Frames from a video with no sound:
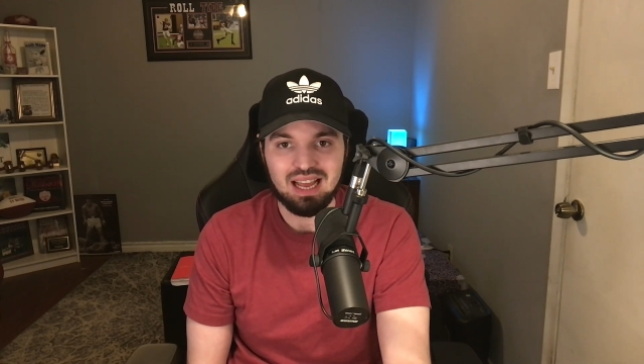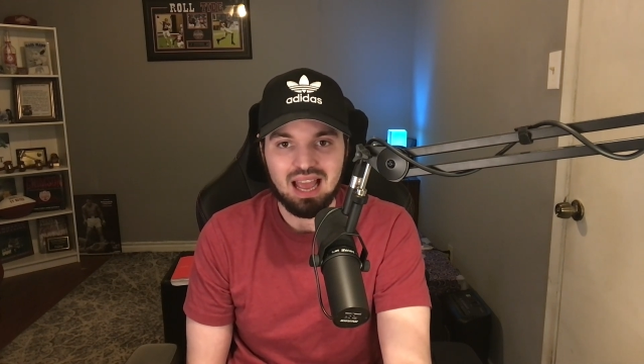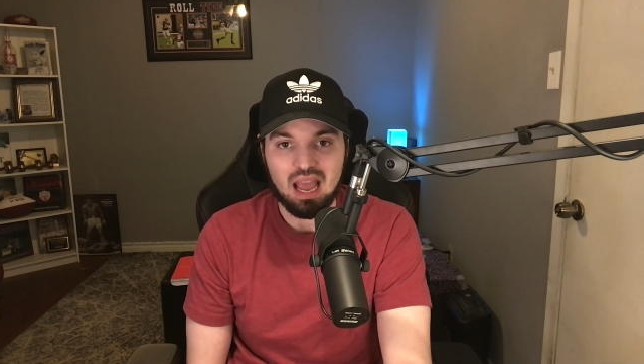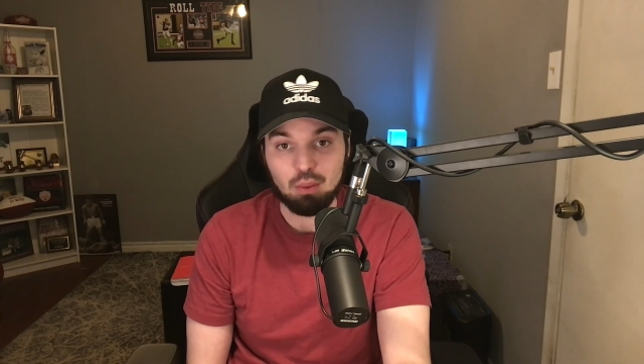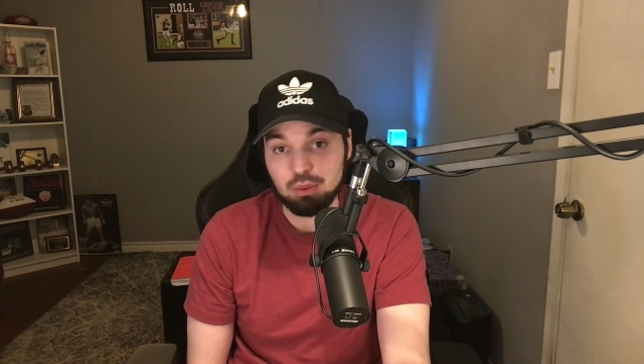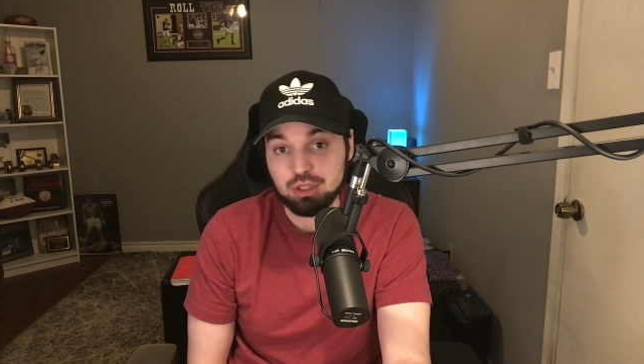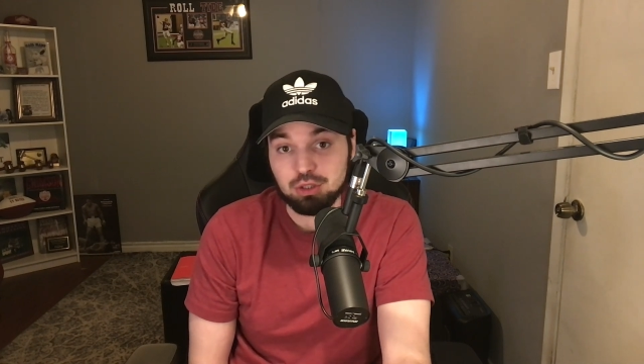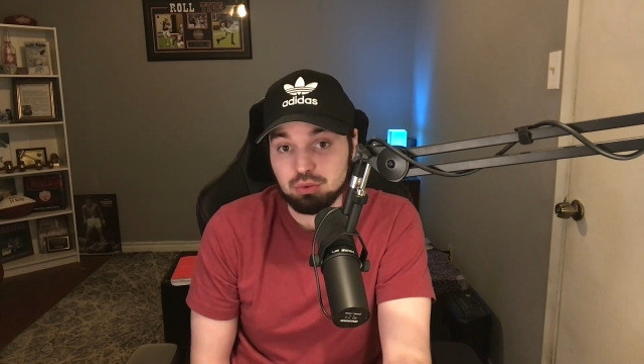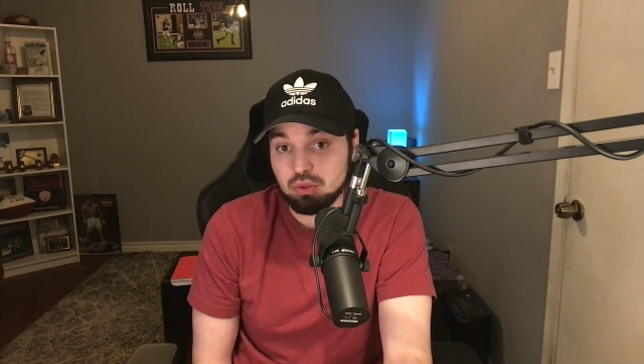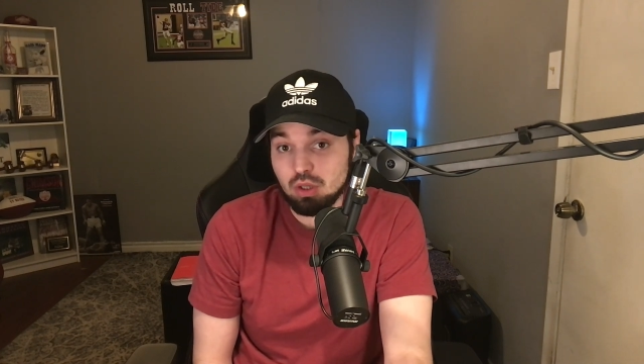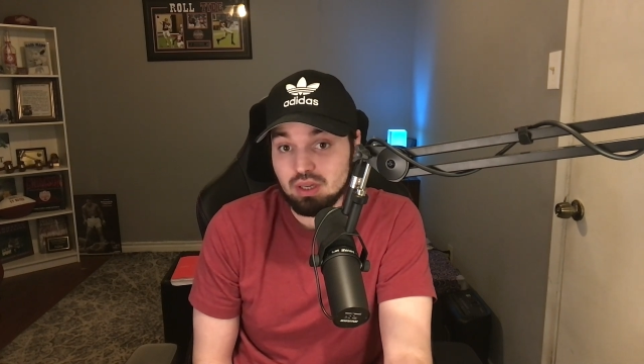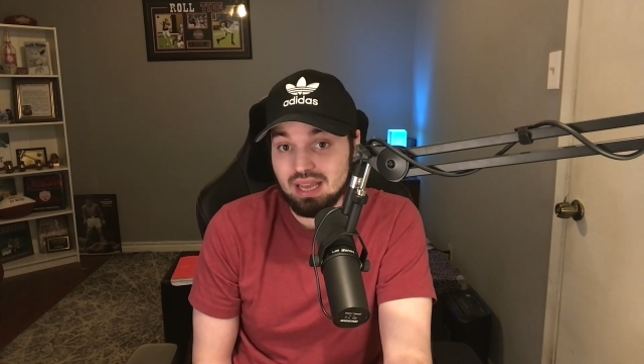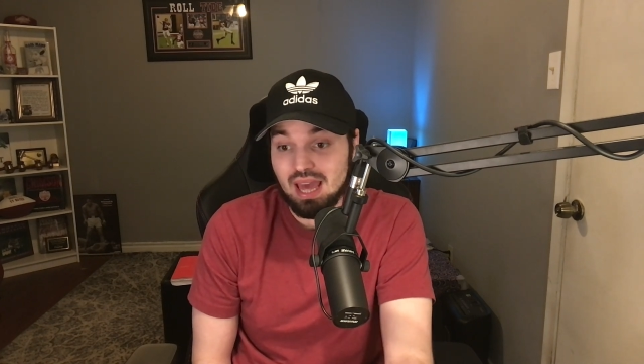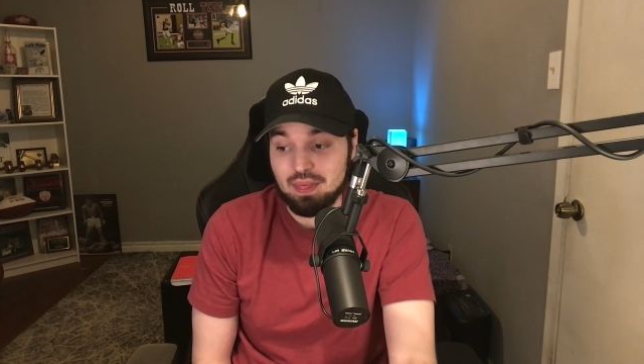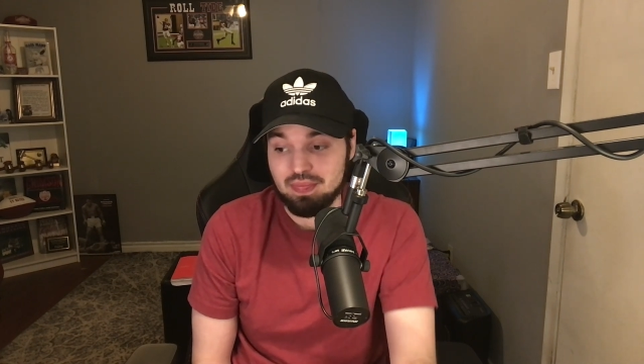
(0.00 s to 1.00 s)
And when you
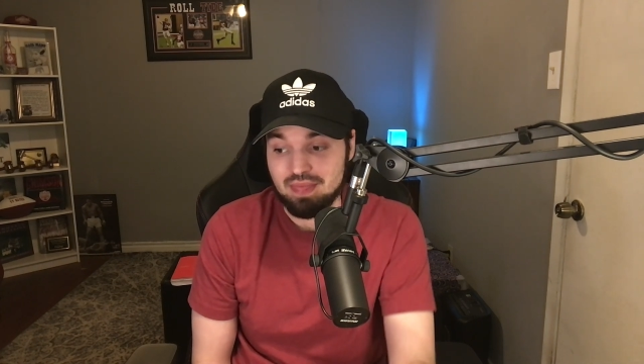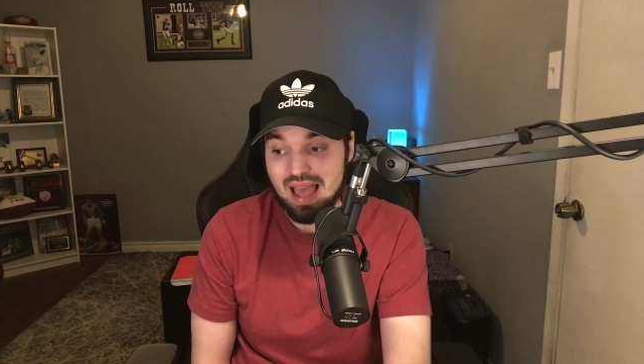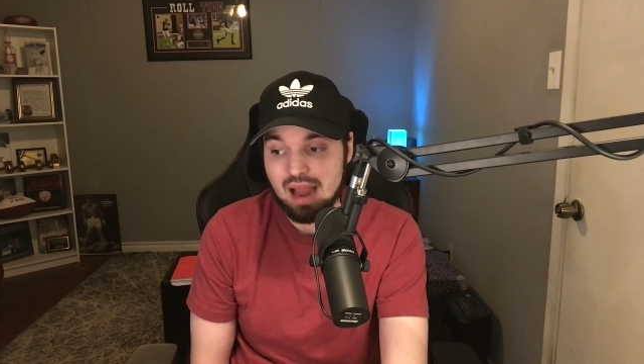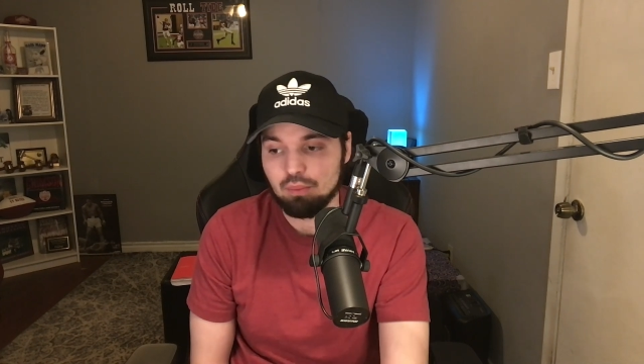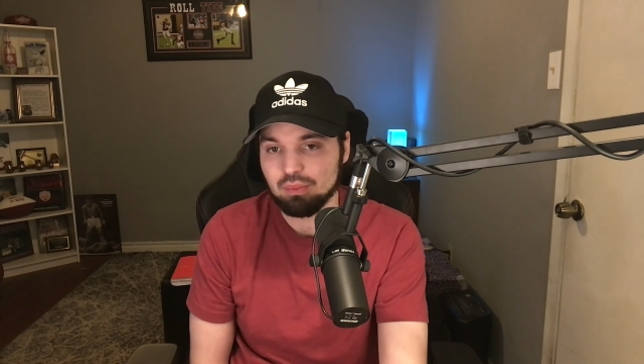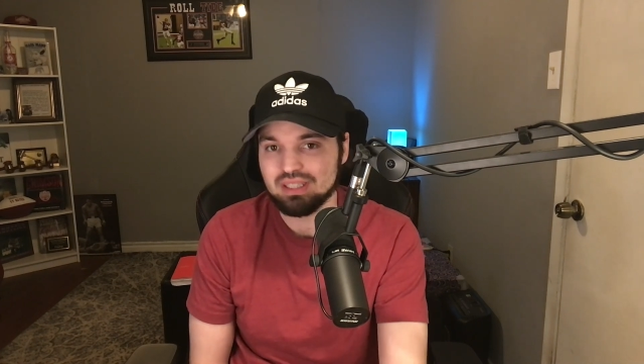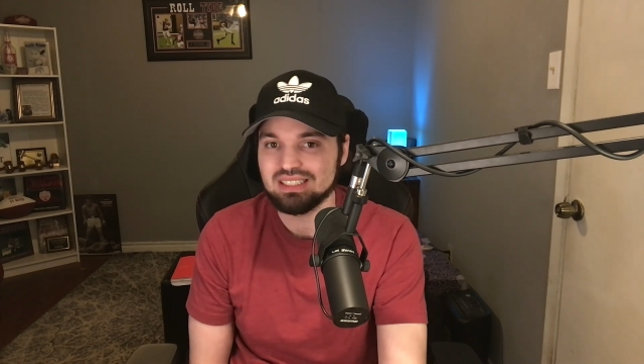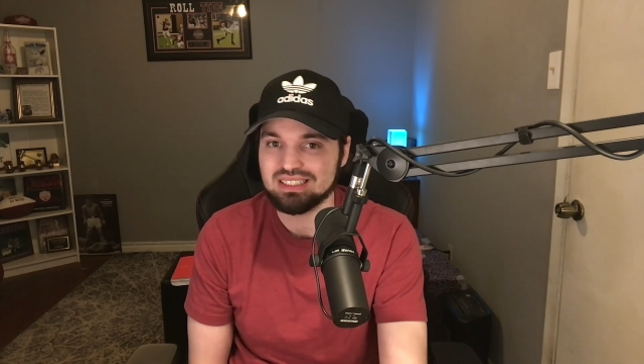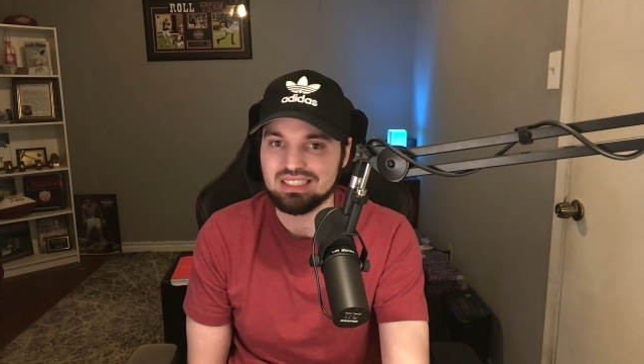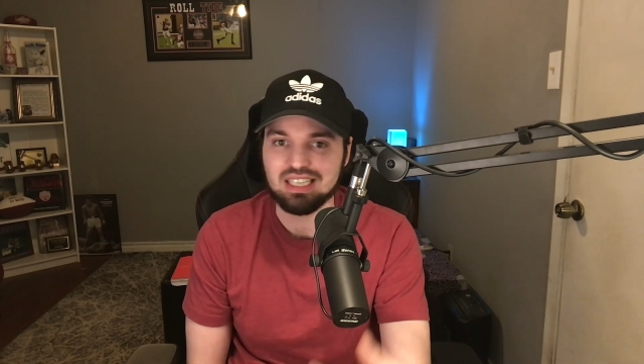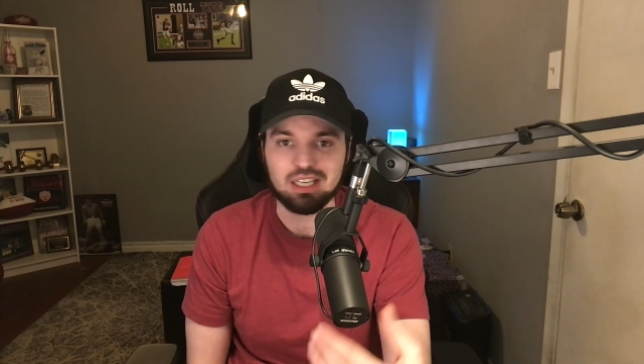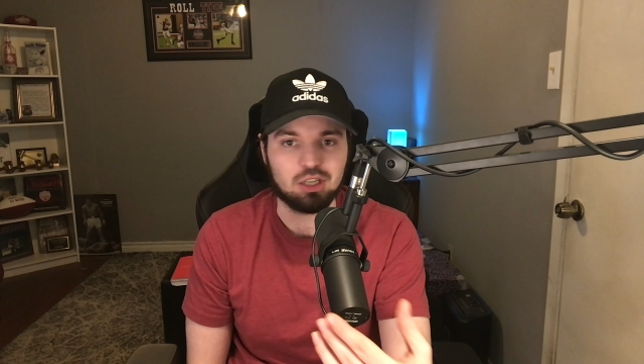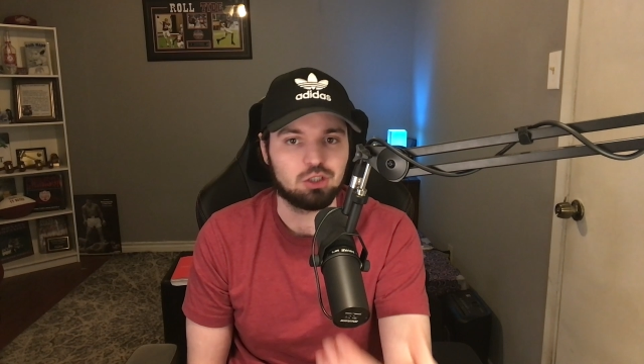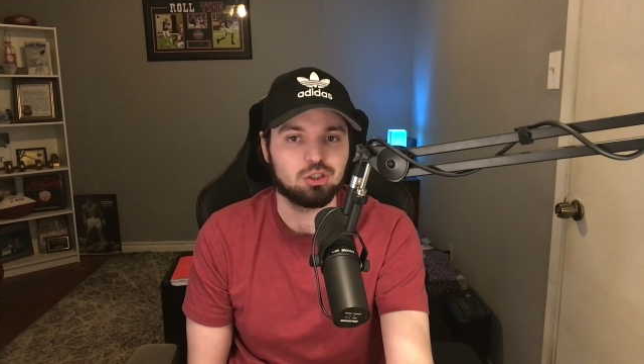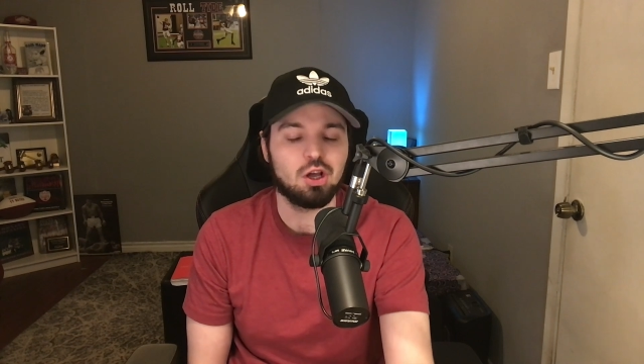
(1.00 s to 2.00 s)
look at that
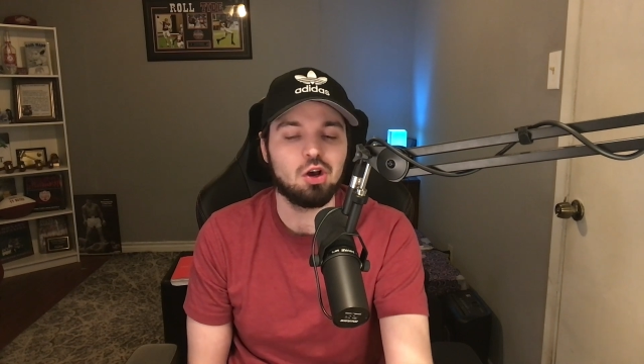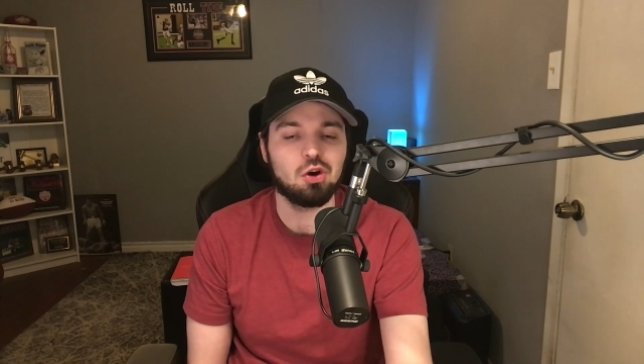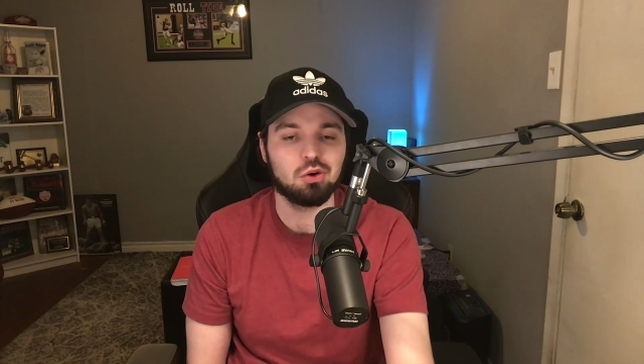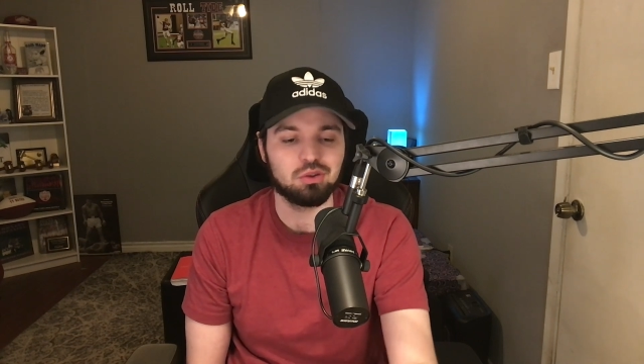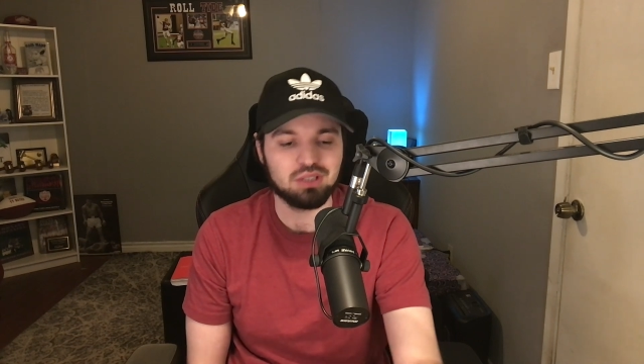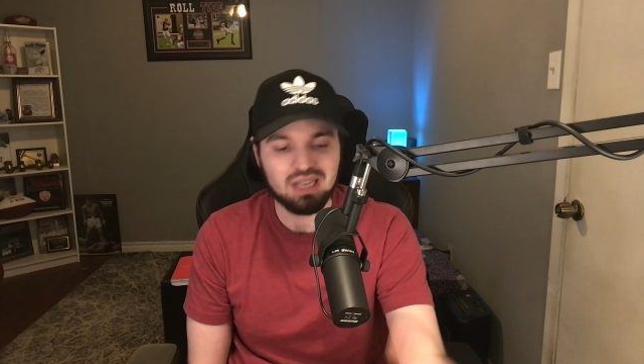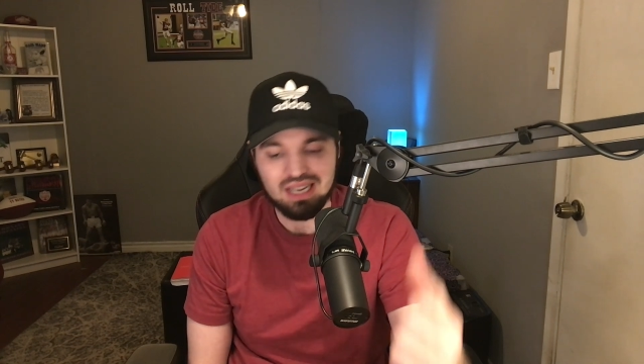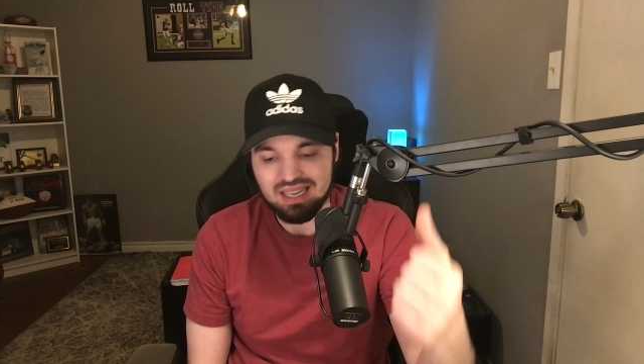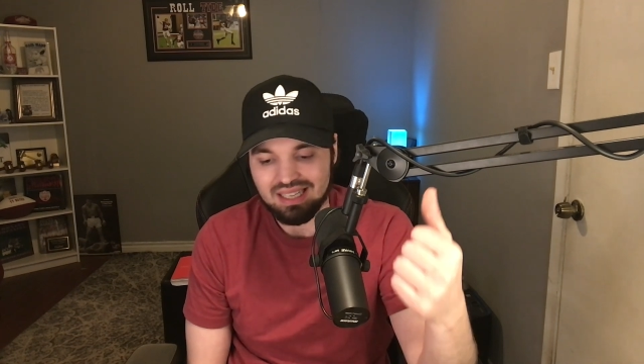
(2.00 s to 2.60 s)
reasoning alone,